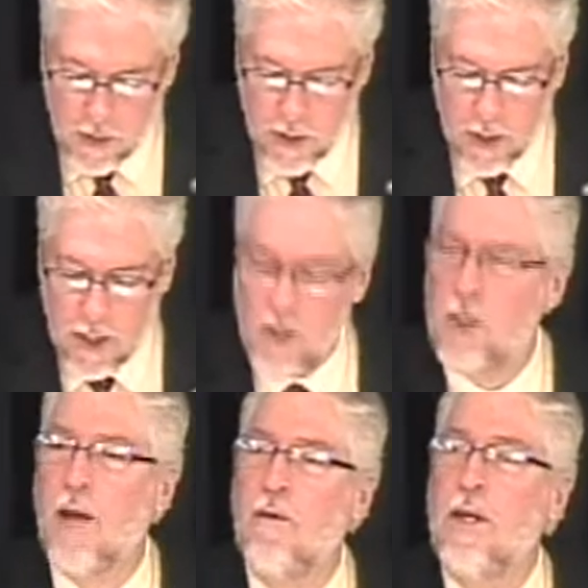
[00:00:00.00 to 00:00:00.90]

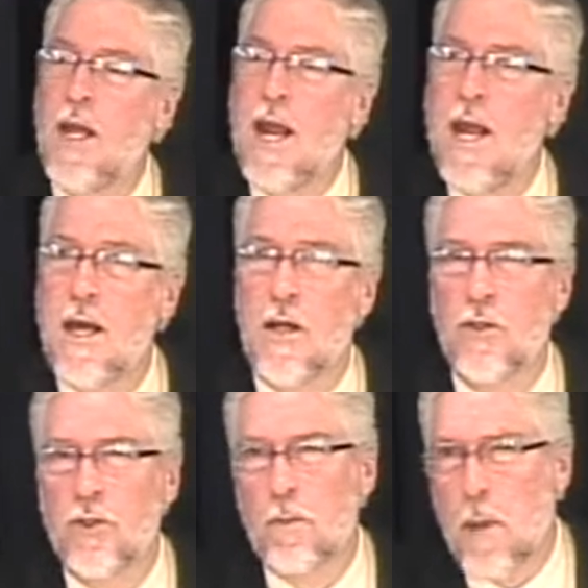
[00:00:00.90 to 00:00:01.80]
67, he and
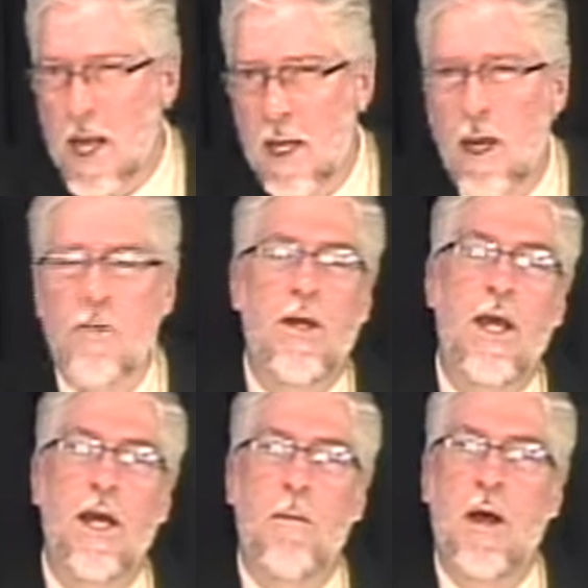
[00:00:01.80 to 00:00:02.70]
his men, I think
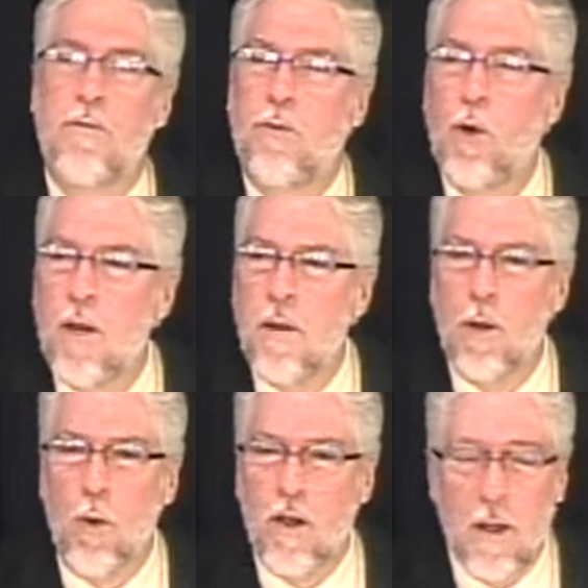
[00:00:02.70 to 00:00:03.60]
he had about 40
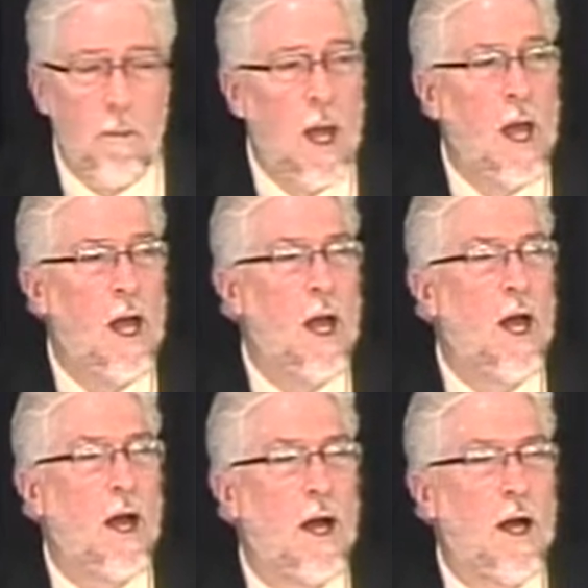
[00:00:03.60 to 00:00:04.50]
men with him,
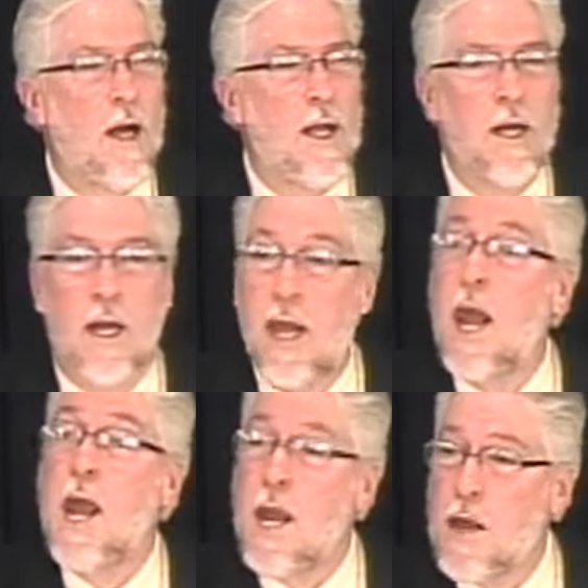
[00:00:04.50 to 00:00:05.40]
in a
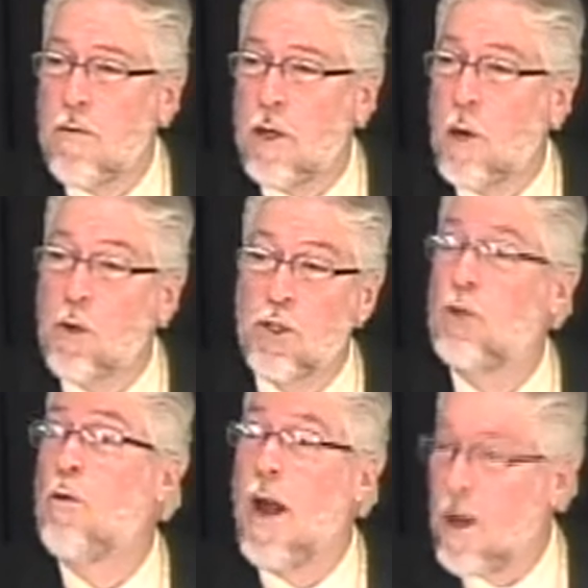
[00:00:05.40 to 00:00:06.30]
cave, and they were
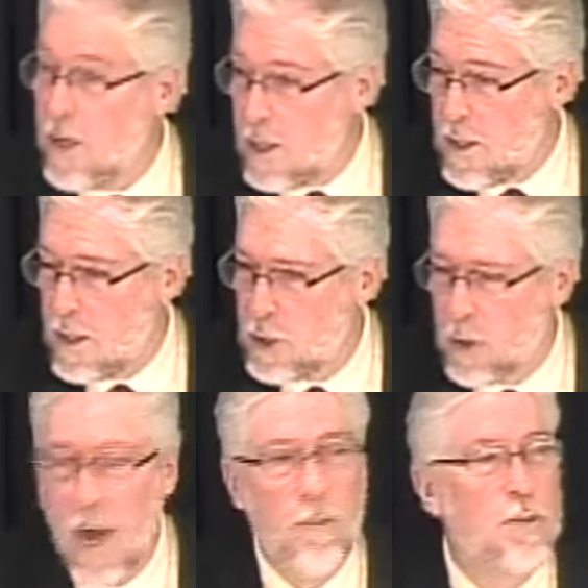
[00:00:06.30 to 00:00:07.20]
surrounded,
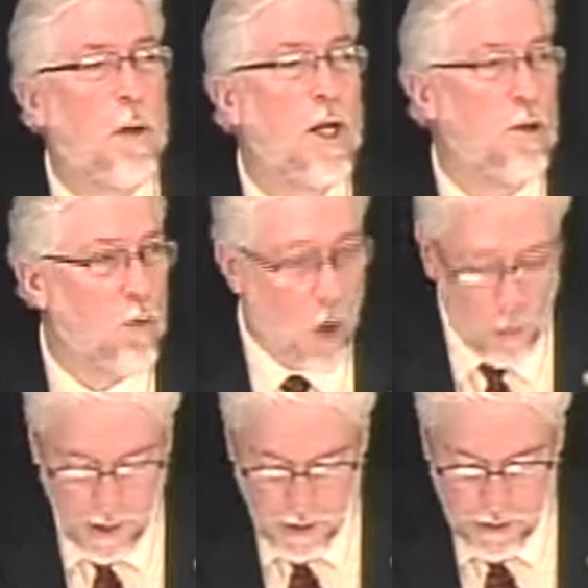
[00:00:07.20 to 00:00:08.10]
trapped by the
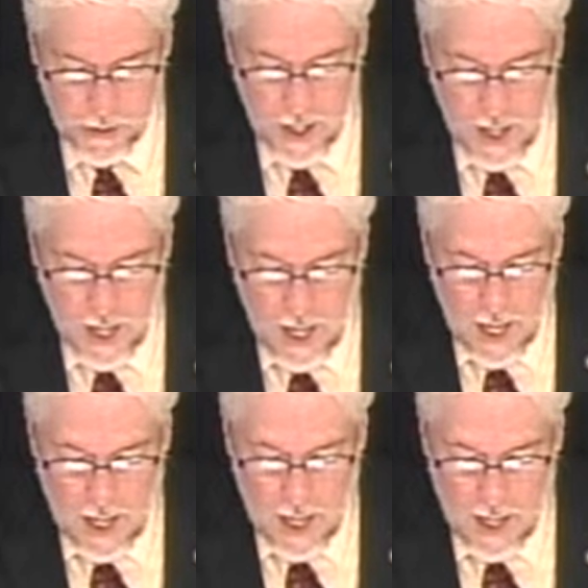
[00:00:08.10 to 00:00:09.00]
Romans.
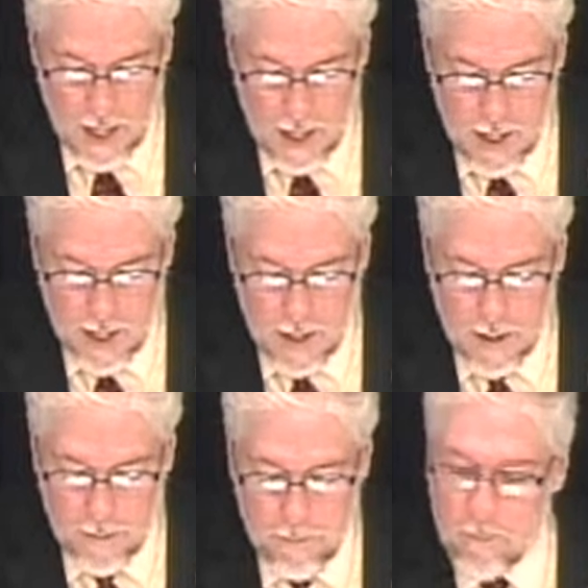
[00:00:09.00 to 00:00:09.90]
And
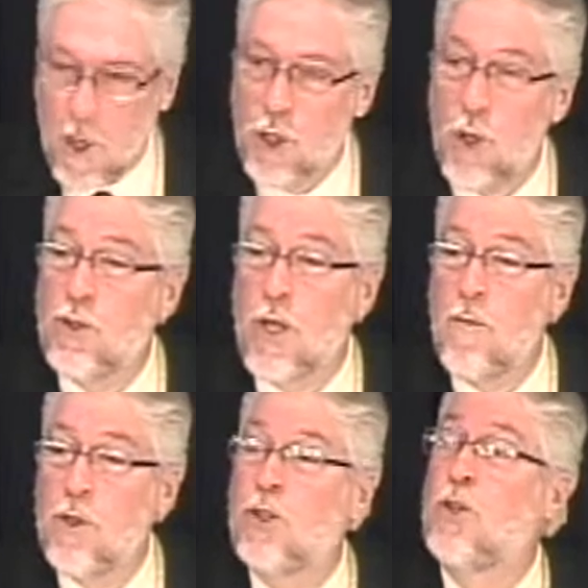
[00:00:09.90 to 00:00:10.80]

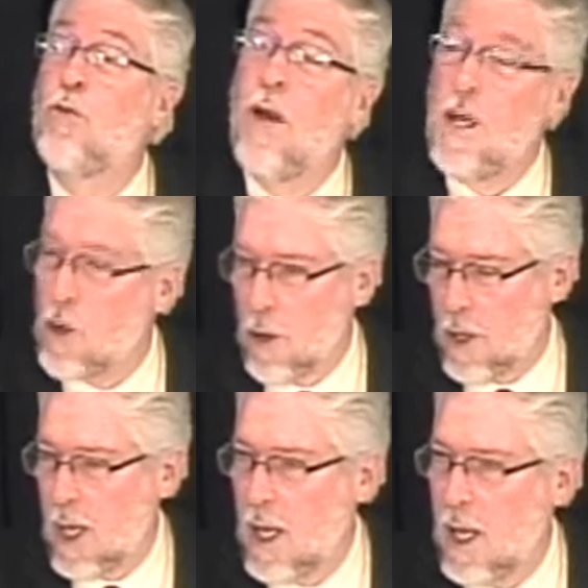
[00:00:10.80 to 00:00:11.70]
Josephus surrendered